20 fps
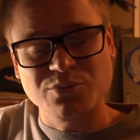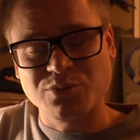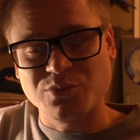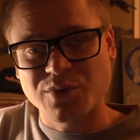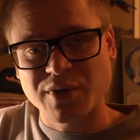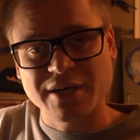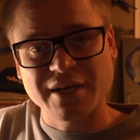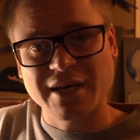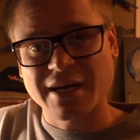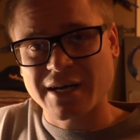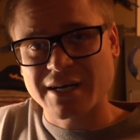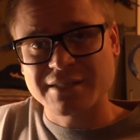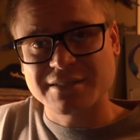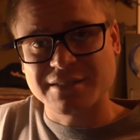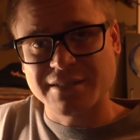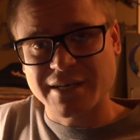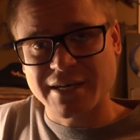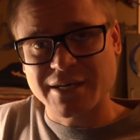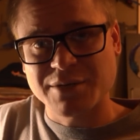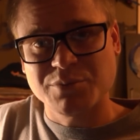one guy's
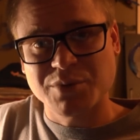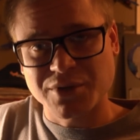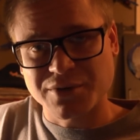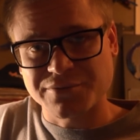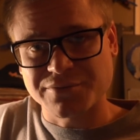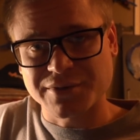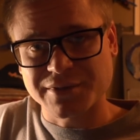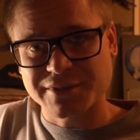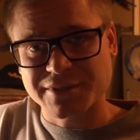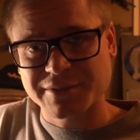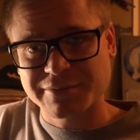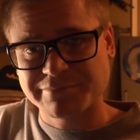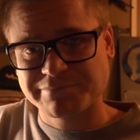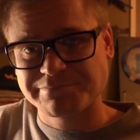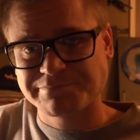day perfect.